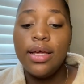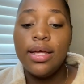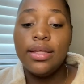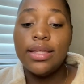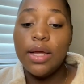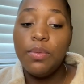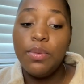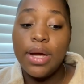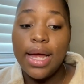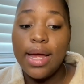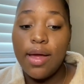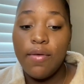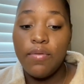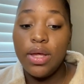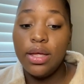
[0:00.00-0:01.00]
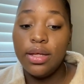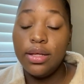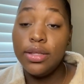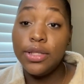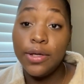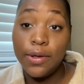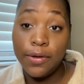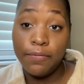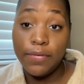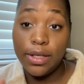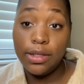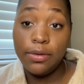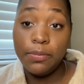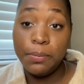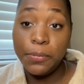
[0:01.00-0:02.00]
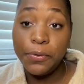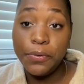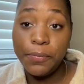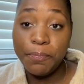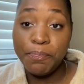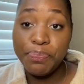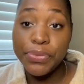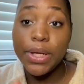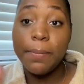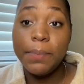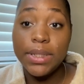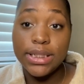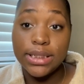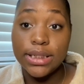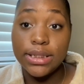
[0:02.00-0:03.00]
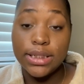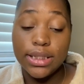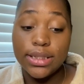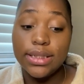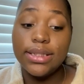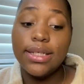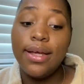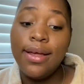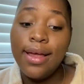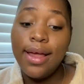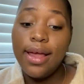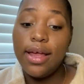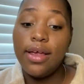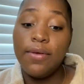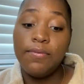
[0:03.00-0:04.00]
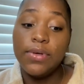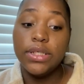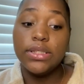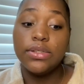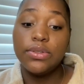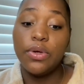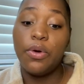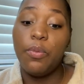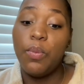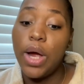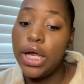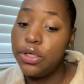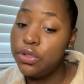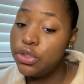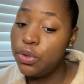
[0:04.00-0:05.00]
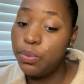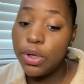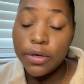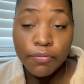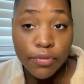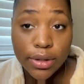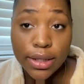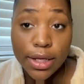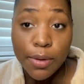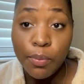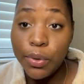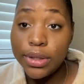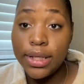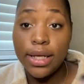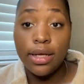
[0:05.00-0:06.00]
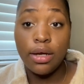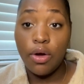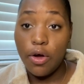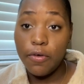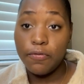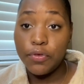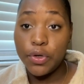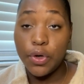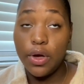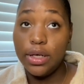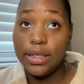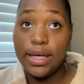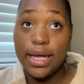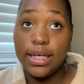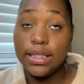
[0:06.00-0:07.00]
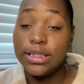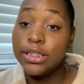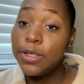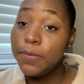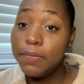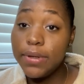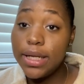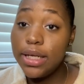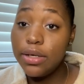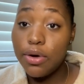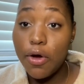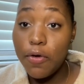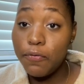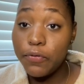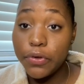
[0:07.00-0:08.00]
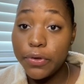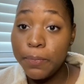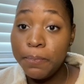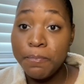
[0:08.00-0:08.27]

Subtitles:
They will have their available positions and reasons on why you should work for them, what they can offer, all of that, because Chick-fil-A can offer